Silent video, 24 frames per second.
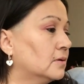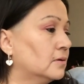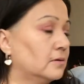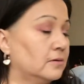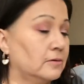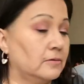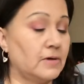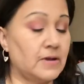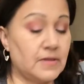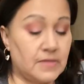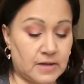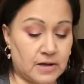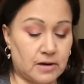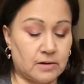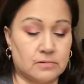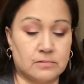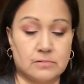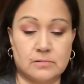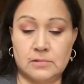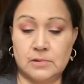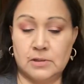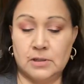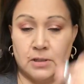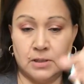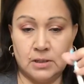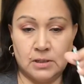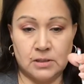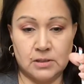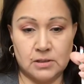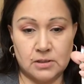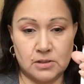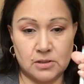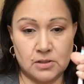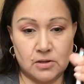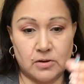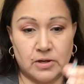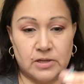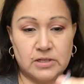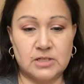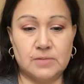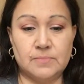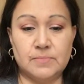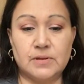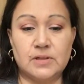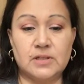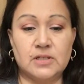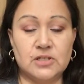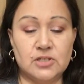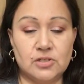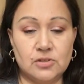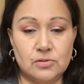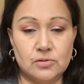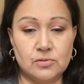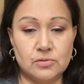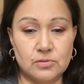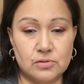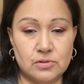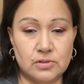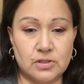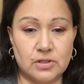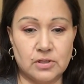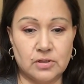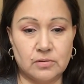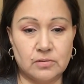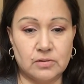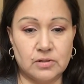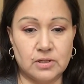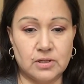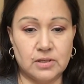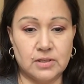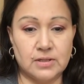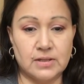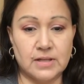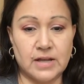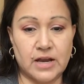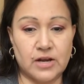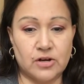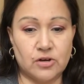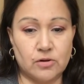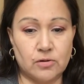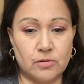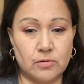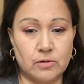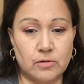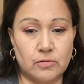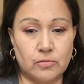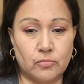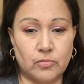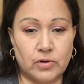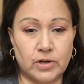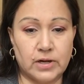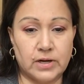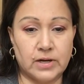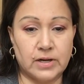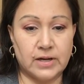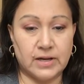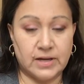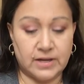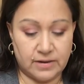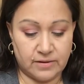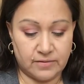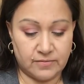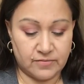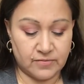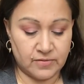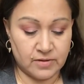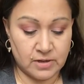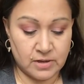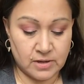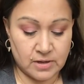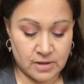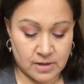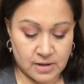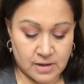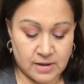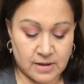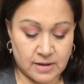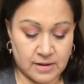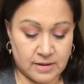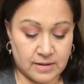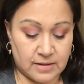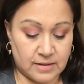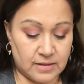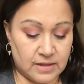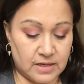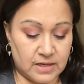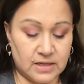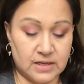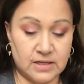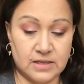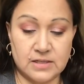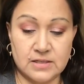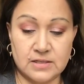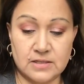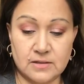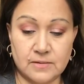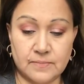Right there. So I typically use, you know, the liner one of these.